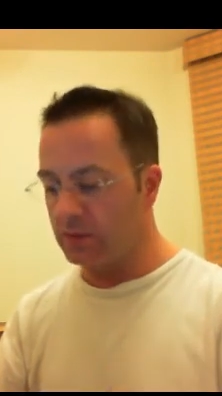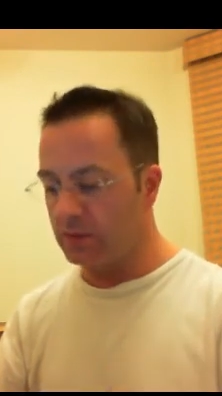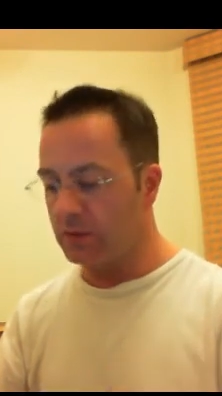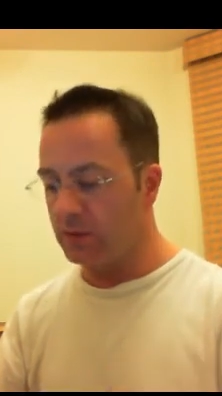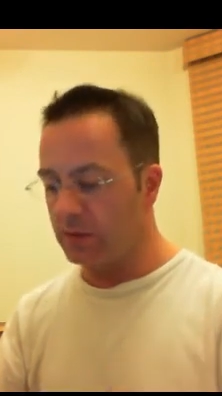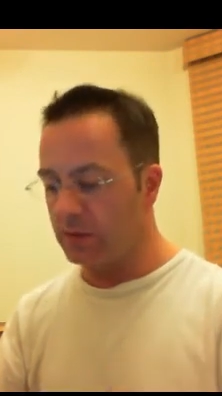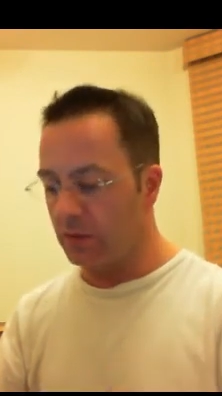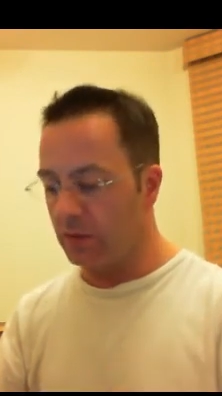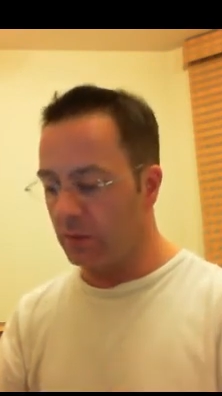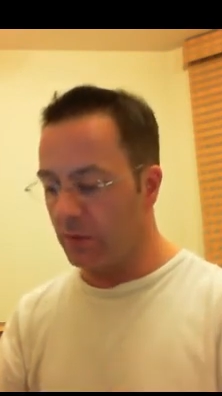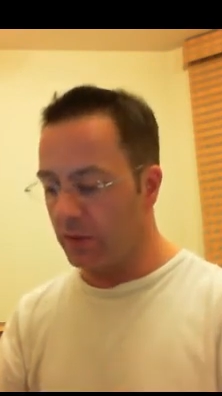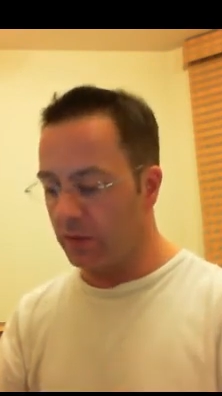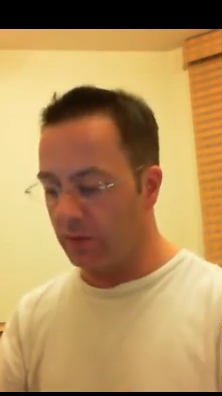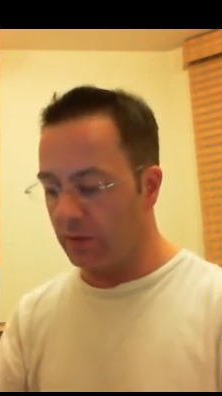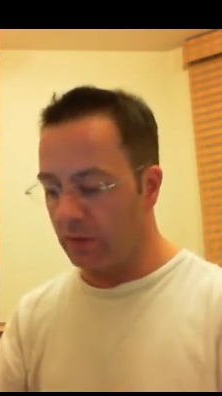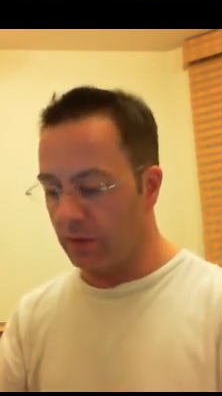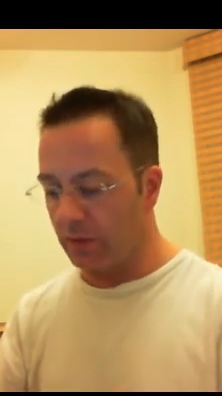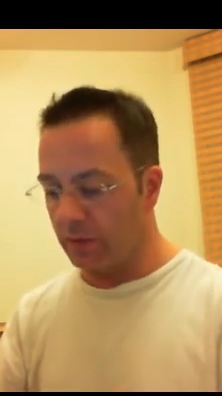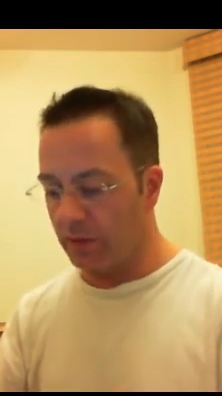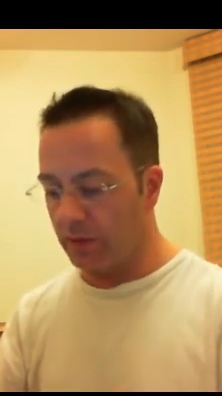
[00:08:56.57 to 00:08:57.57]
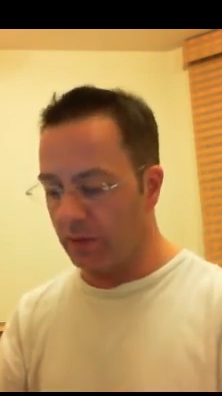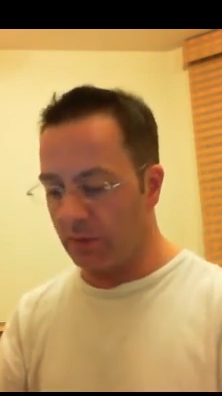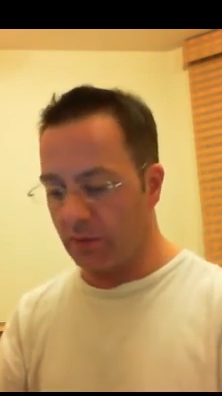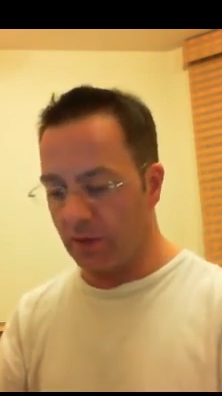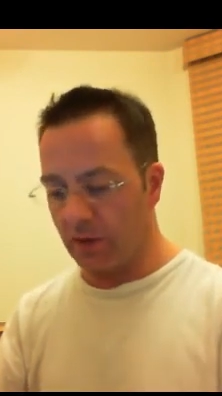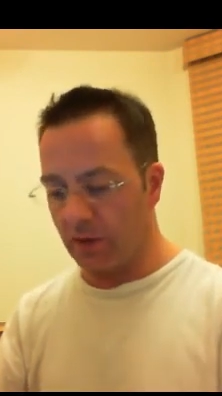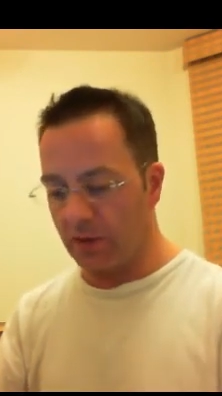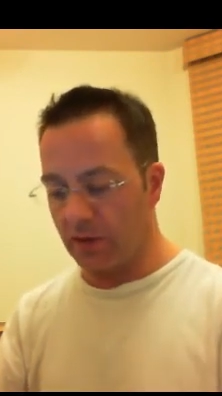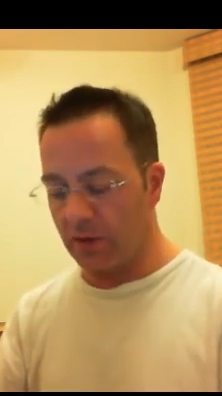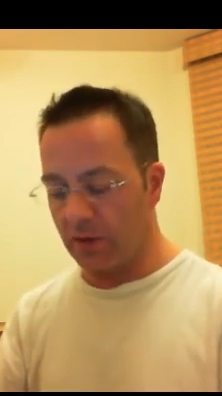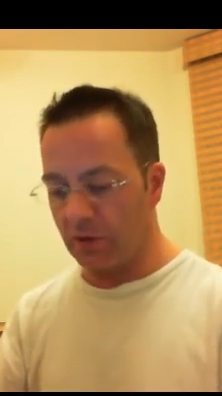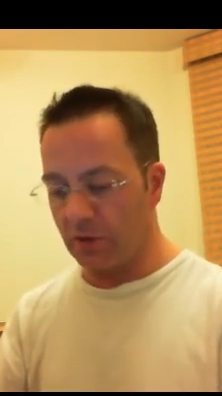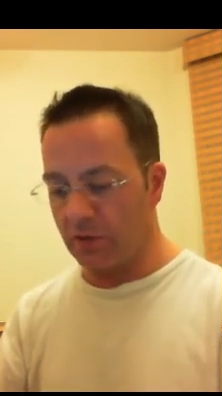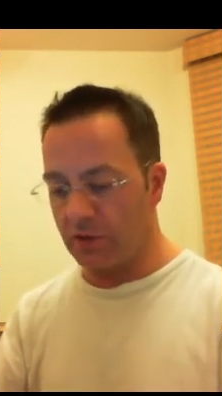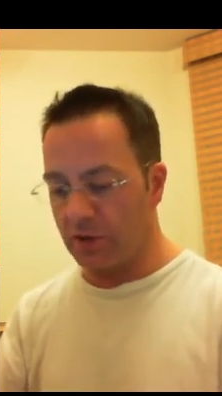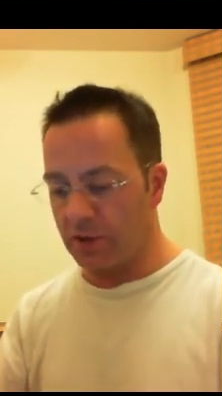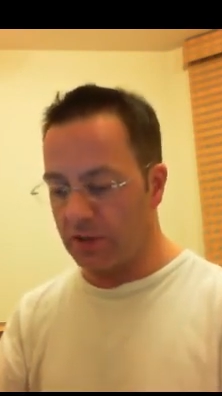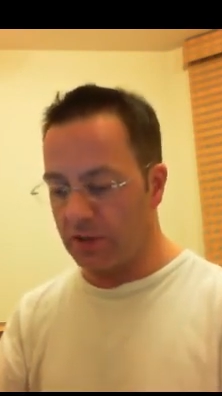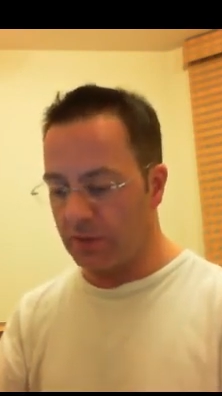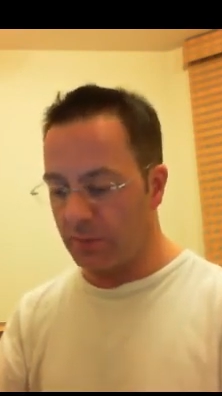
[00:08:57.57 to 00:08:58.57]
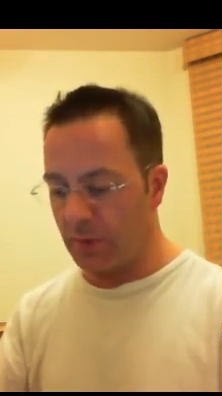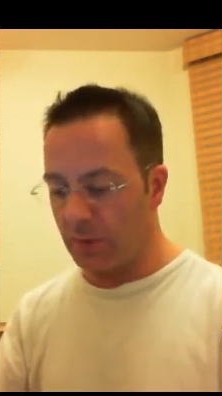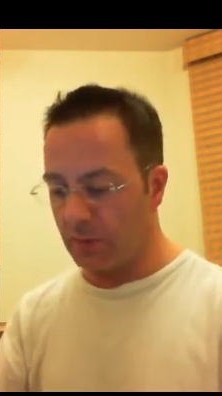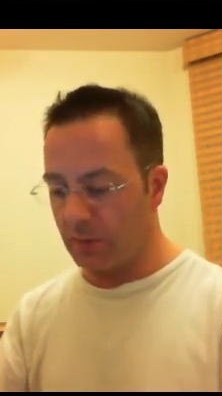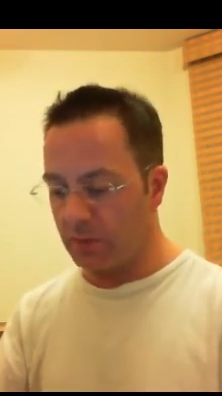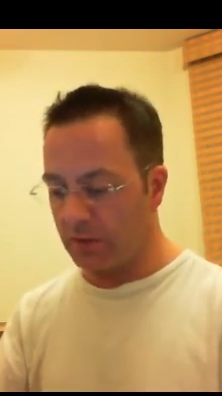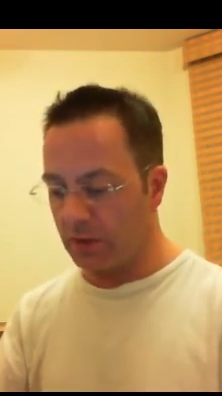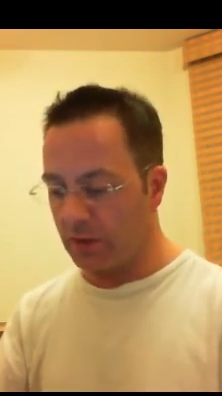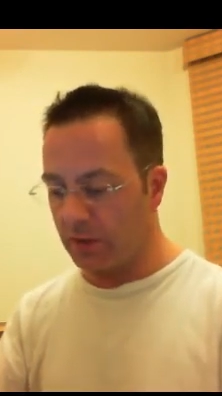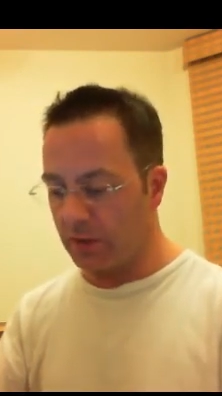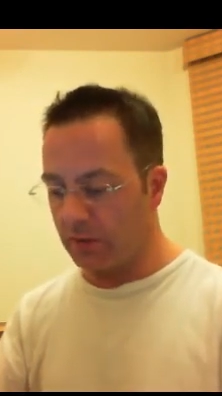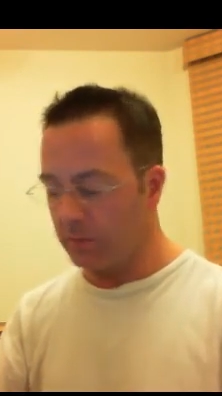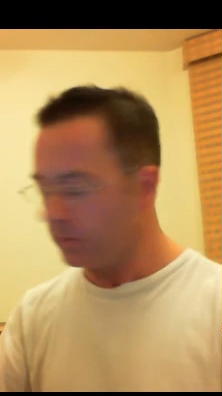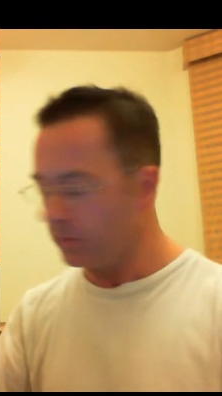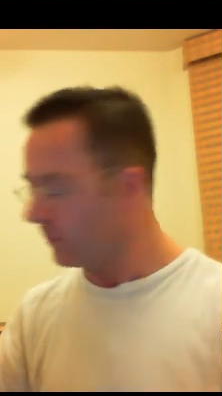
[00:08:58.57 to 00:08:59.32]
so why don't you, encouraging his people to leave.